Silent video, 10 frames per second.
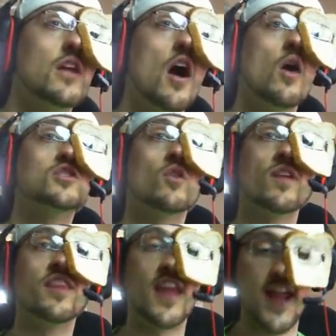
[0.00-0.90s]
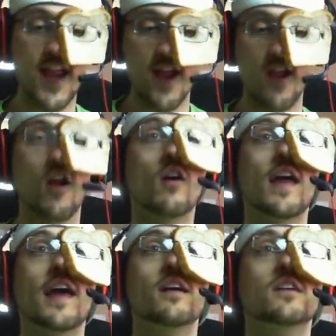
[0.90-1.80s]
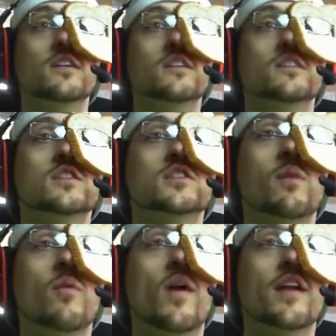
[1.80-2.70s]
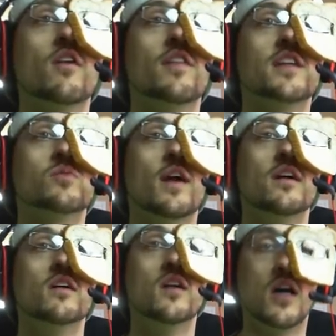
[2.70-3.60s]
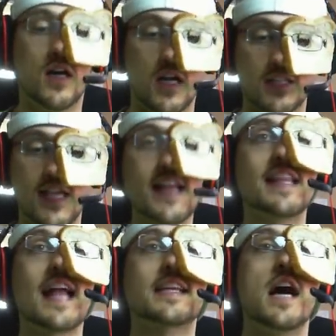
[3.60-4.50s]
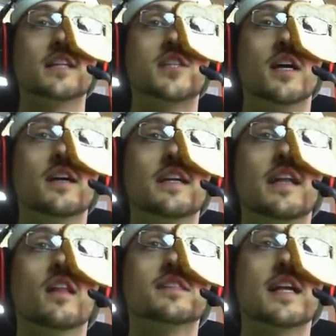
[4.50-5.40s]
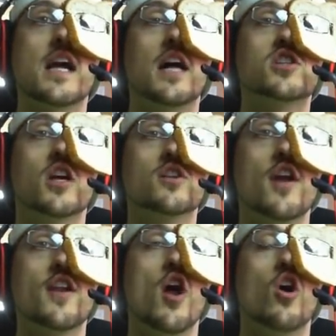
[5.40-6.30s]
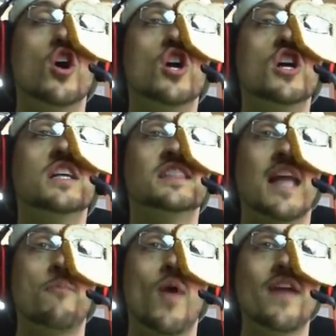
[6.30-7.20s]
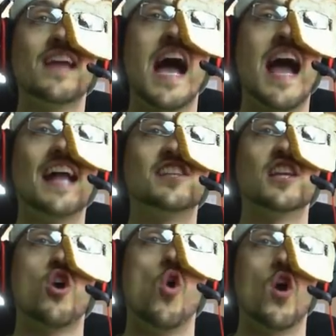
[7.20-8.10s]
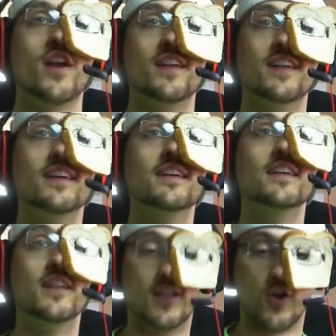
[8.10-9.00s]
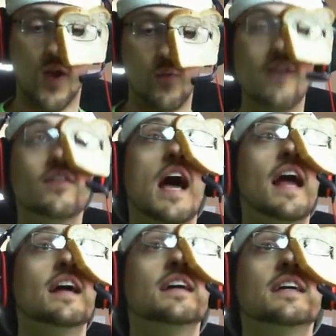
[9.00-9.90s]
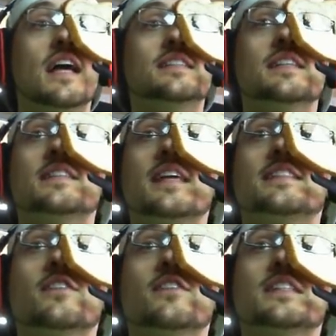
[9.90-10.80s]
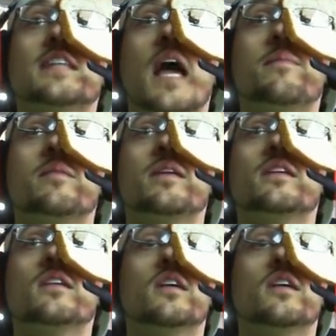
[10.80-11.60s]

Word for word: Oh, it's over there. Okay. So we want to go this way. Ha! Huh, take that, Concha! That looks like Concha. No, no, no! Stop waving high to the cord! Quit waving high. Is this thing seriously timing me?